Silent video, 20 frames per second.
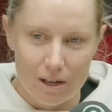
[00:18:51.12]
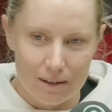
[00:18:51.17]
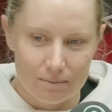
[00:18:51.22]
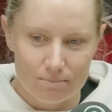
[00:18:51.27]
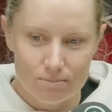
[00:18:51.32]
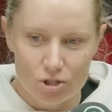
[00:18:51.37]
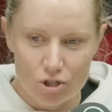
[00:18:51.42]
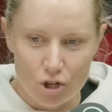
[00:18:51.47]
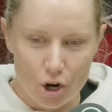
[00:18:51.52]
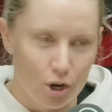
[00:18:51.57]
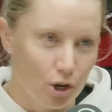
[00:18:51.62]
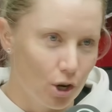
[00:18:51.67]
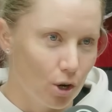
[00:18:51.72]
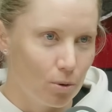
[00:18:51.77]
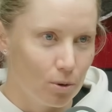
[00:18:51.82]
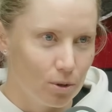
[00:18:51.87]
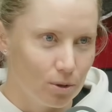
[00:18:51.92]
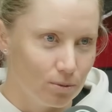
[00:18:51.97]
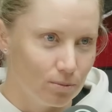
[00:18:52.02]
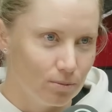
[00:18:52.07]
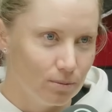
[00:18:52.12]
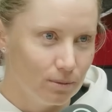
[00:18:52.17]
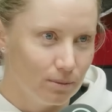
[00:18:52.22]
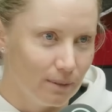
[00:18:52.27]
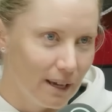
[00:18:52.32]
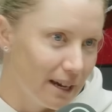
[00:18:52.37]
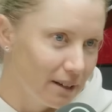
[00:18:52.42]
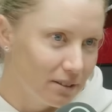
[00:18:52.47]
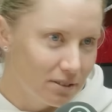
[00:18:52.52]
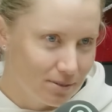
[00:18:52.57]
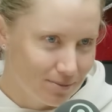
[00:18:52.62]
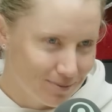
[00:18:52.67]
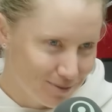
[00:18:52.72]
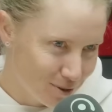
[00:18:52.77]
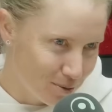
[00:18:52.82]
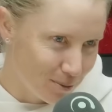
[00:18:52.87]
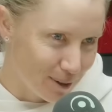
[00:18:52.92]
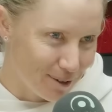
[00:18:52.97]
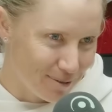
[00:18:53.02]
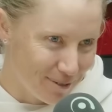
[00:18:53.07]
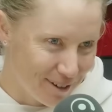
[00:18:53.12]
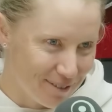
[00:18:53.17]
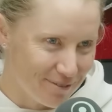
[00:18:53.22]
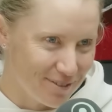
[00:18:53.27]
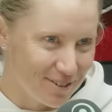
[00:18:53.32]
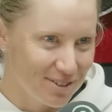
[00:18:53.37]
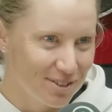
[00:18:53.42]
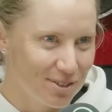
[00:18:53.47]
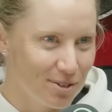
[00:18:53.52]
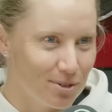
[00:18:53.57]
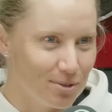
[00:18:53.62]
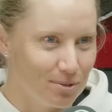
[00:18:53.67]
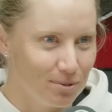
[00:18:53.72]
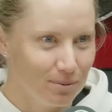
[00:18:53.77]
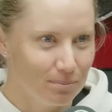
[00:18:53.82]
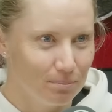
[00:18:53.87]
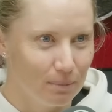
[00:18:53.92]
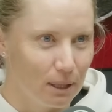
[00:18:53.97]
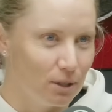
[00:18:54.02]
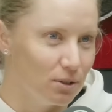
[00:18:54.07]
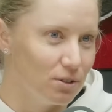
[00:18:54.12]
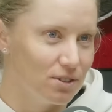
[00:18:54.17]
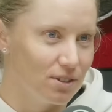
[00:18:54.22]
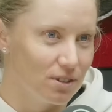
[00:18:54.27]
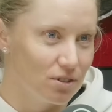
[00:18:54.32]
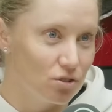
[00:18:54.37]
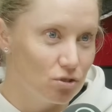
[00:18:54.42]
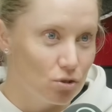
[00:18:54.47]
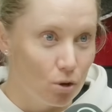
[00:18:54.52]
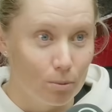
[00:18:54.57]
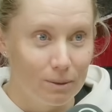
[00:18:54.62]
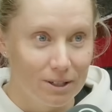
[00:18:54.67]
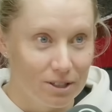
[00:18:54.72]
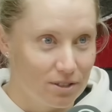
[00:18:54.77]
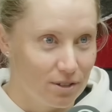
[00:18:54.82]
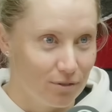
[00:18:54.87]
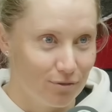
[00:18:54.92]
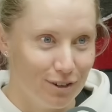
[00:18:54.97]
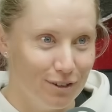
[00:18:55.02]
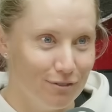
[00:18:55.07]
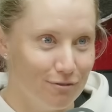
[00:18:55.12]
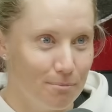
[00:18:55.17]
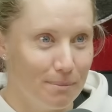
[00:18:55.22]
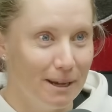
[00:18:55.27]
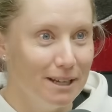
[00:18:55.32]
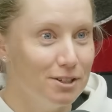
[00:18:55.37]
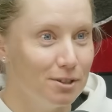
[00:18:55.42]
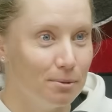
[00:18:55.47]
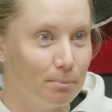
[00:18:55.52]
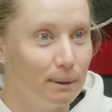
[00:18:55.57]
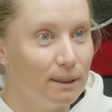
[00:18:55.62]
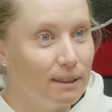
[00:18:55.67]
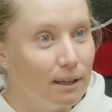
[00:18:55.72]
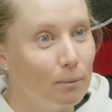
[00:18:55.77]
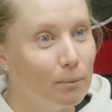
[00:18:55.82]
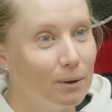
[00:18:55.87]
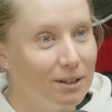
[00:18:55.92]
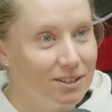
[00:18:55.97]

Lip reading: like, don't go on X, Twitter, whatever it's called, because there's so much different information. But then